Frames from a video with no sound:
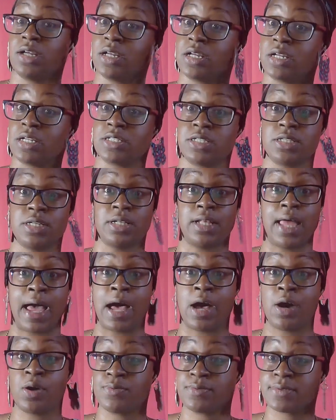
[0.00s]
Chill
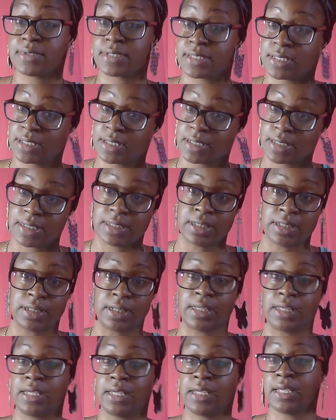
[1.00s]
out. Eat a
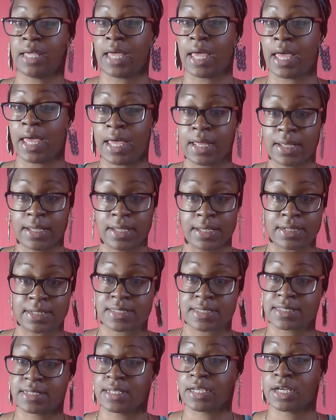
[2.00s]
Kit Kat, eat a
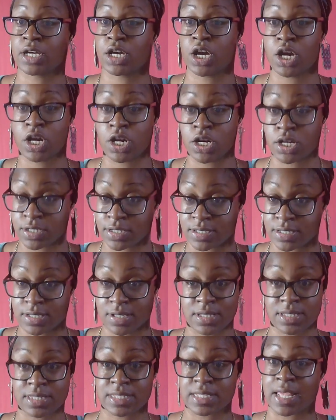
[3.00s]
Snickers,
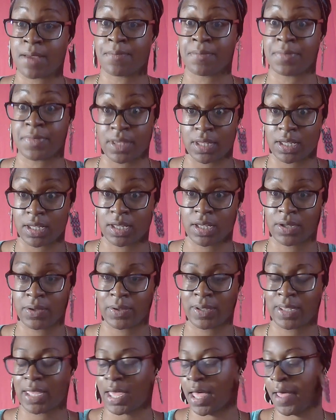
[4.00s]
something,
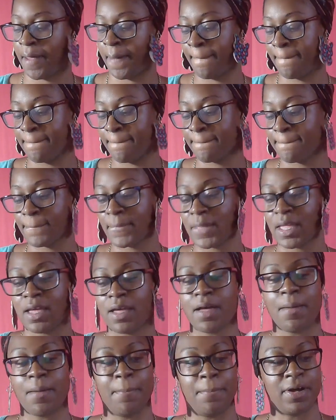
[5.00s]
okay?
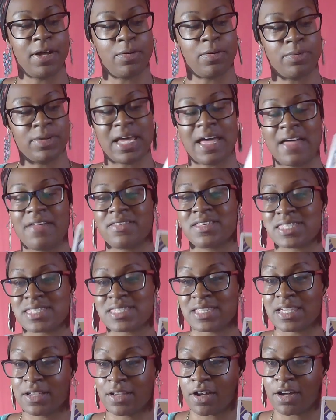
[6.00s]
But we got the
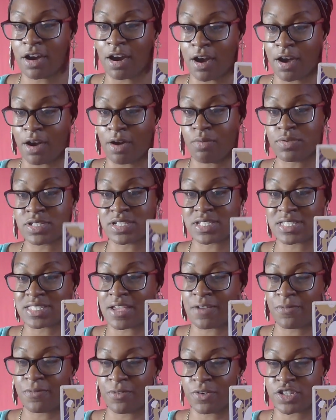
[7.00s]
Sun card, which is
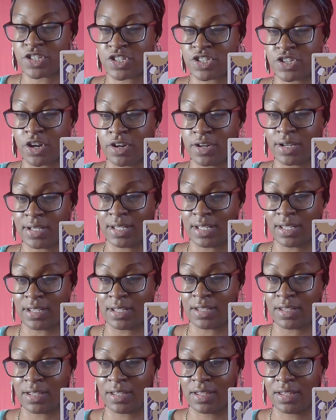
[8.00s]
that fresh start
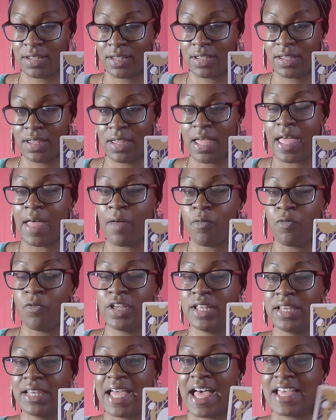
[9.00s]
again.
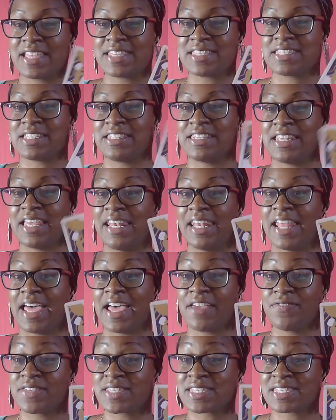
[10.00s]
Realizing that
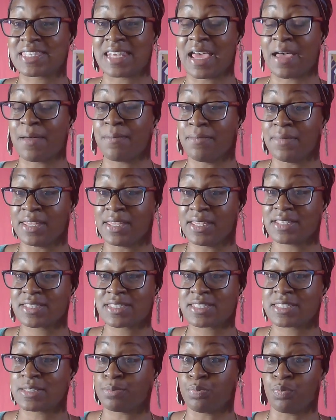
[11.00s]
life is not meant
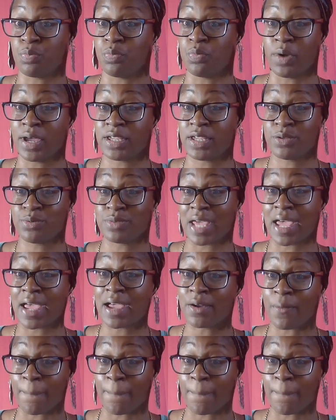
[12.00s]
to weigh you down.